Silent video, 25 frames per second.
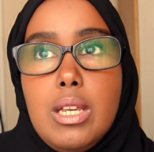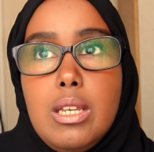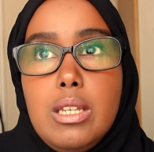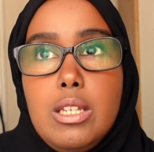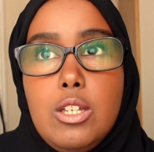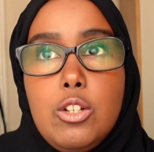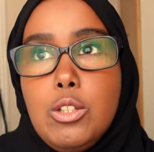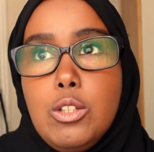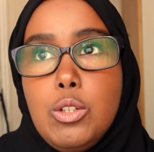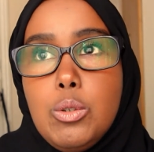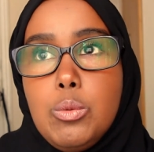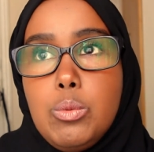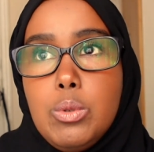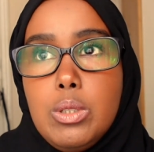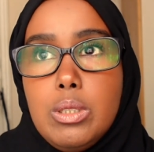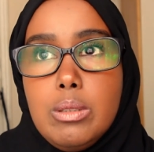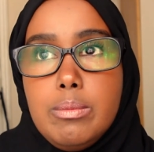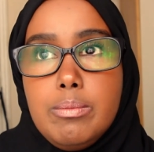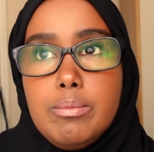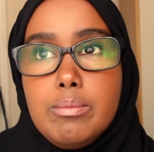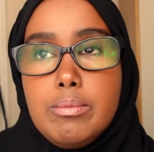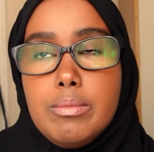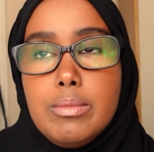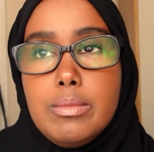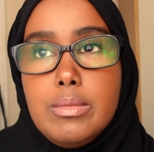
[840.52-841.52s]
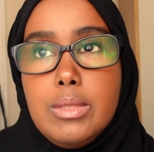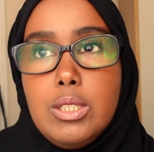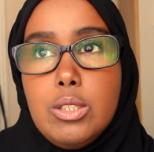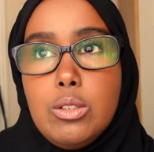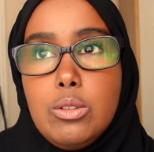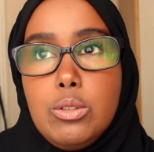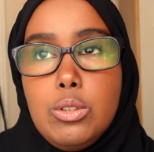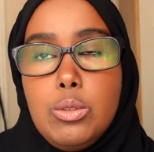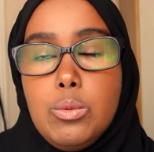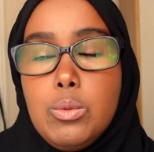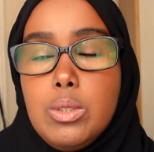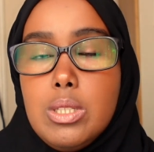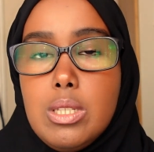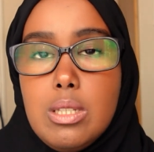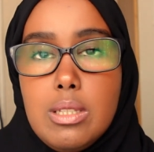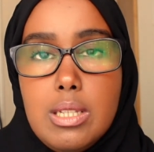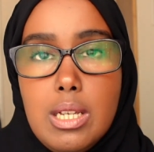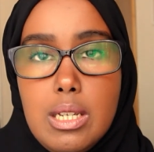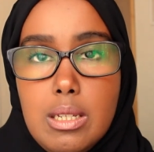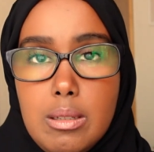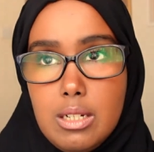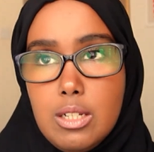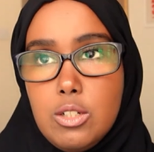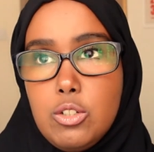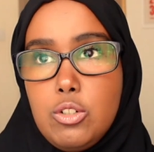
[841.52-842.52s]
You, you will, you know, you will
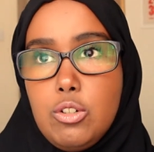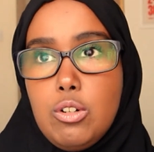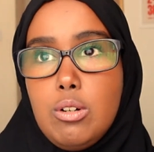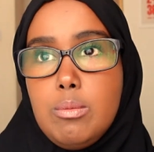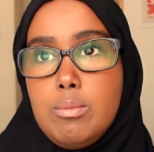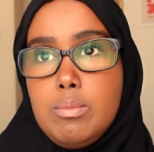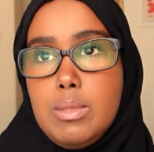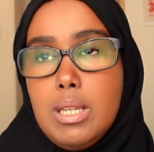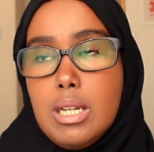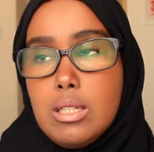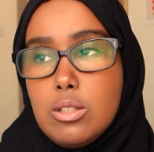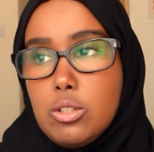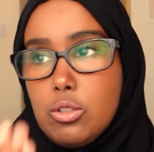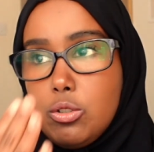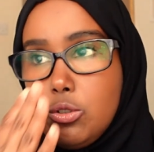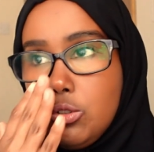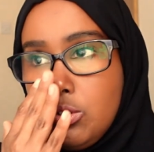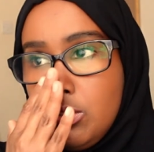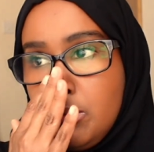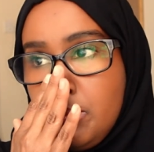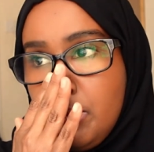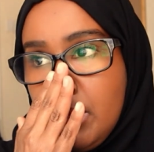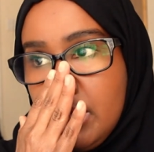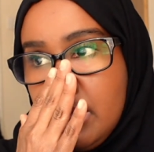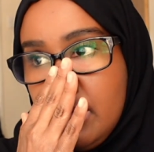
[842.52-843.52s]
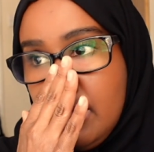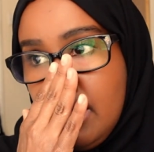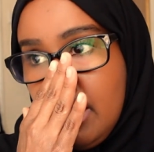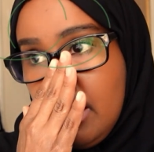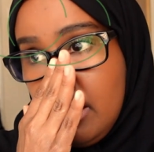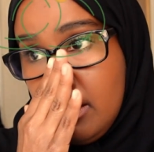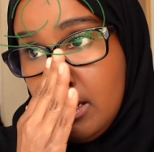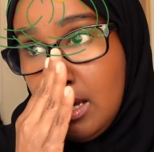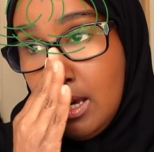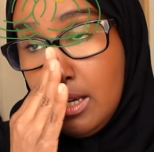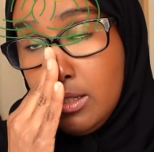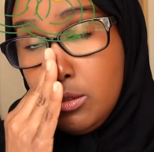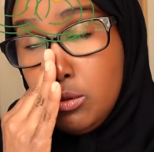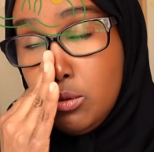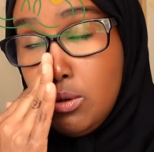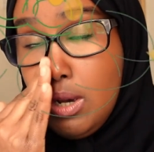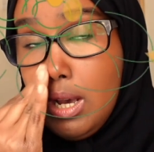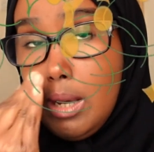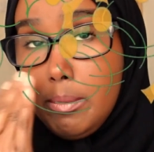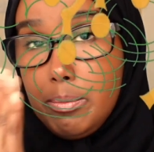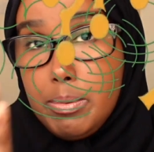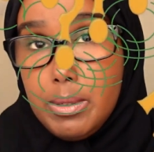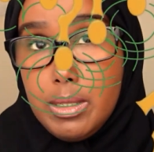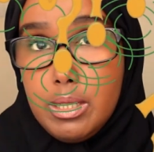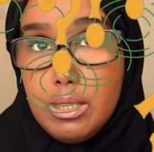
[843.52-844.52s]
stay in a job, that's good, but then are you
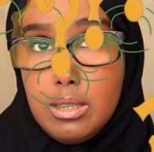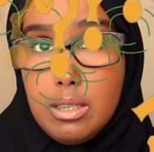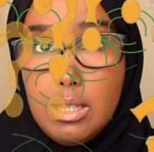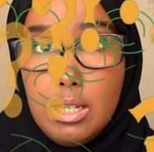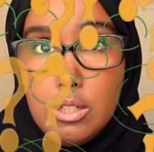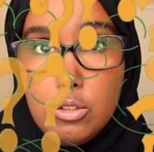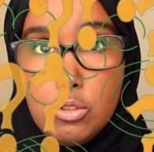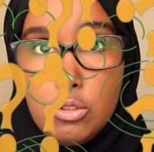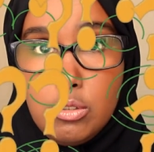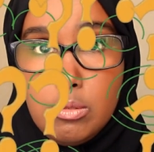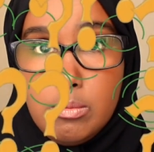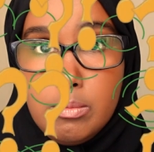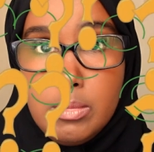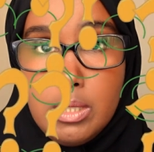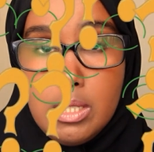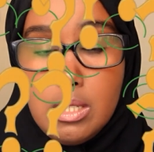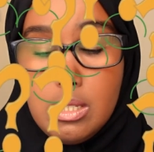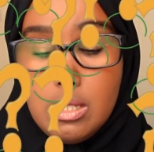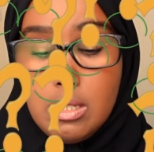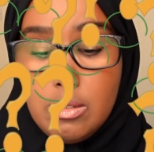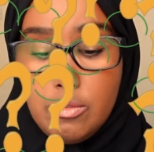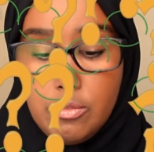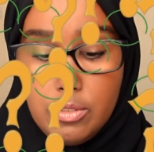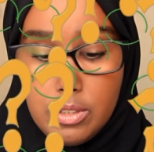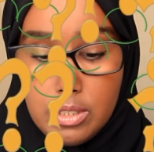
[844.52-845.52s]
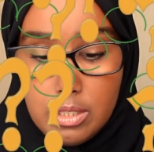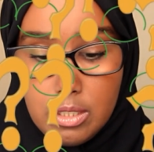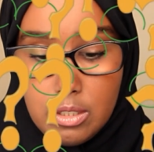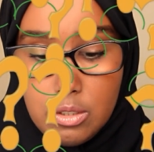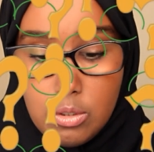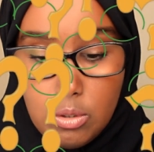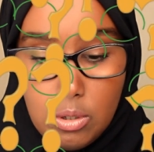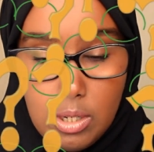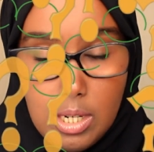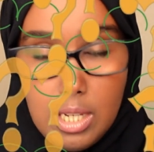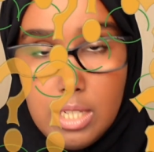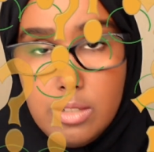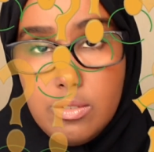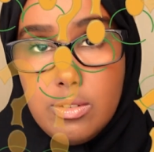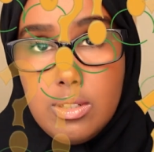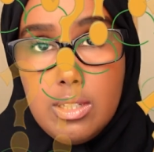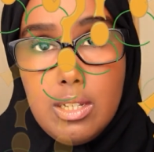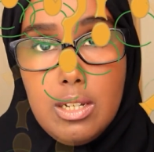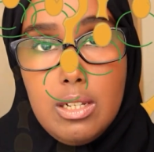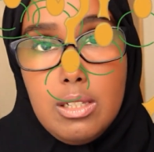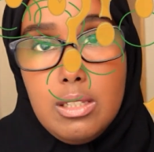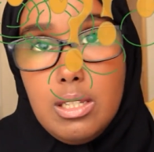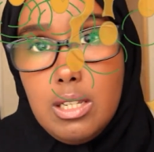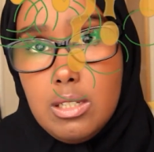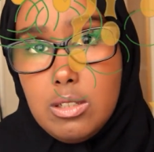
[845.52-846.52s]
happy in that job? Is it fitting your lifestyle?